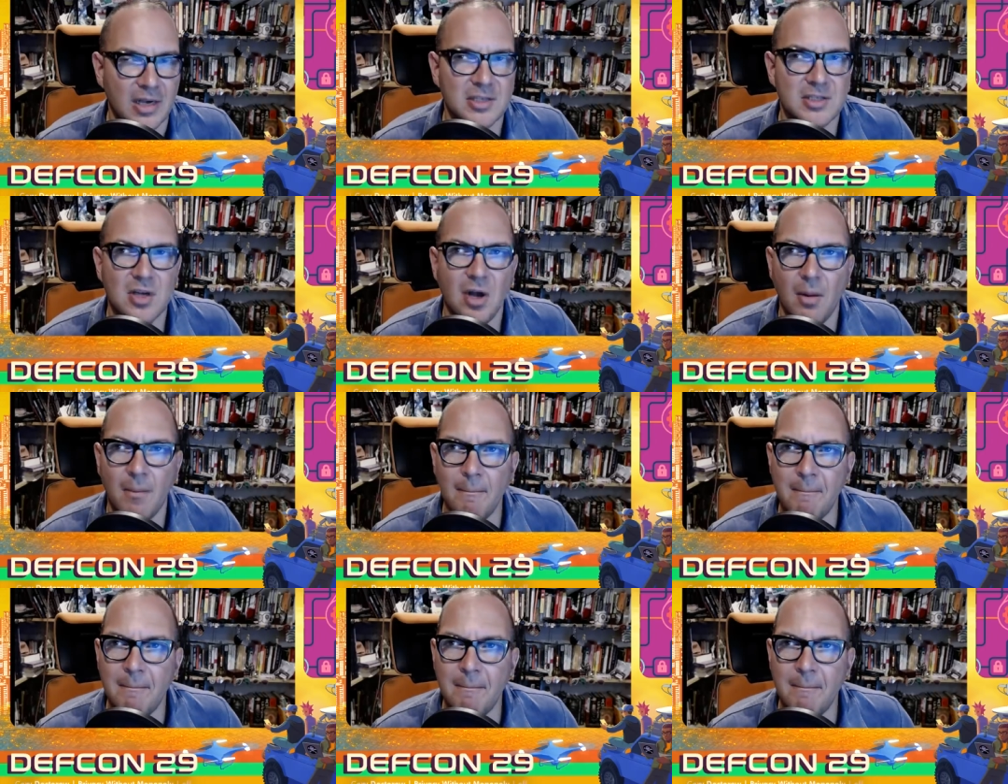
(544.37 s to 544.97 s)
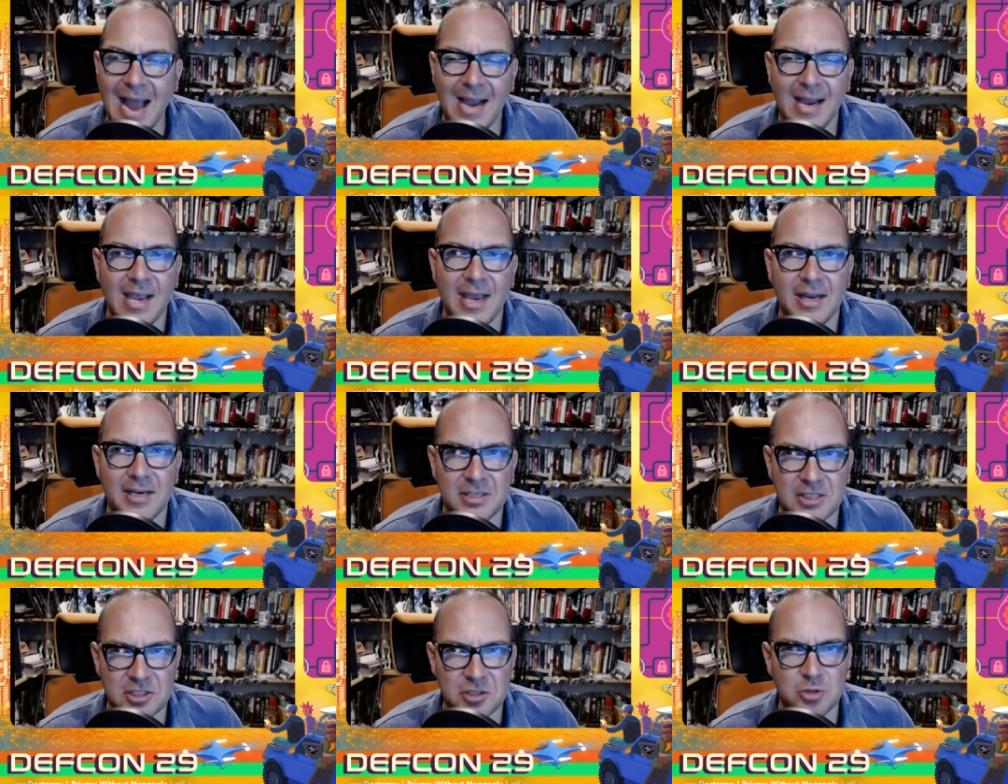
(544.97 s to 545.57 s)
It's called
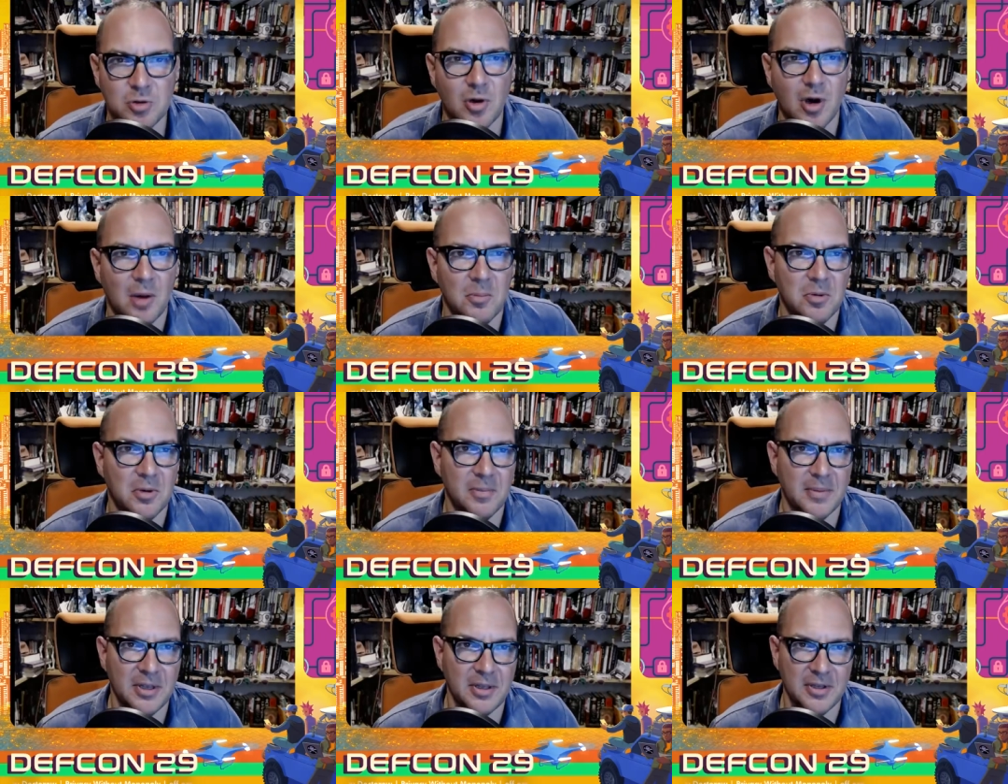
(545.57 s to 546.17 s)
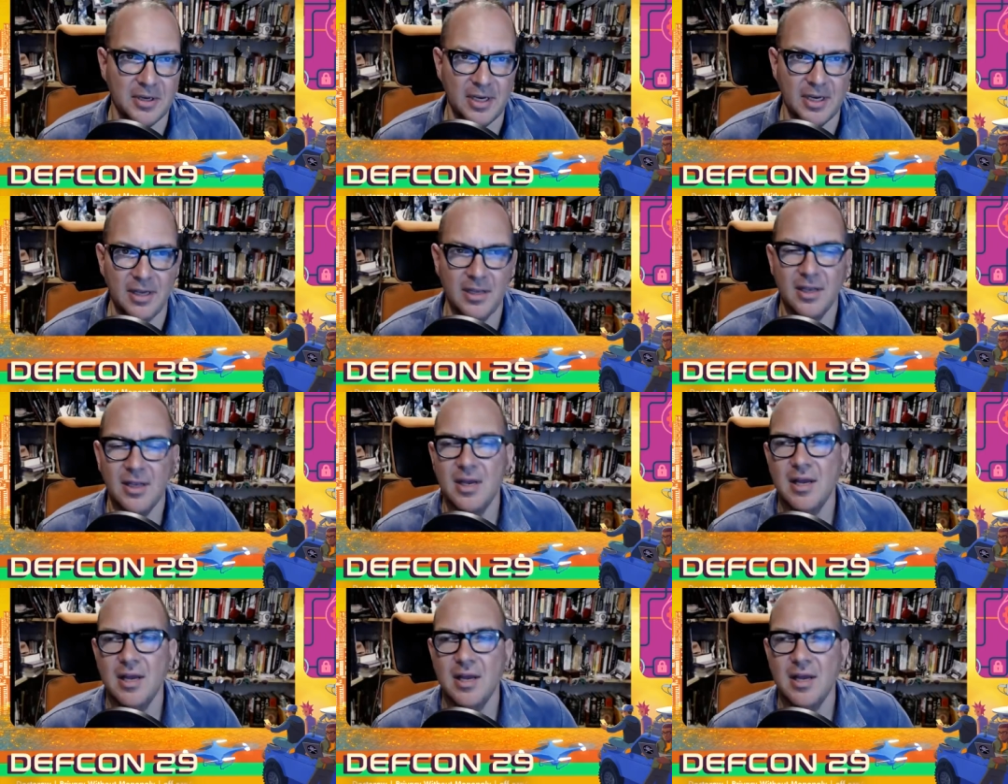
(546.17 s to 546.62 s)
back-end interoperability.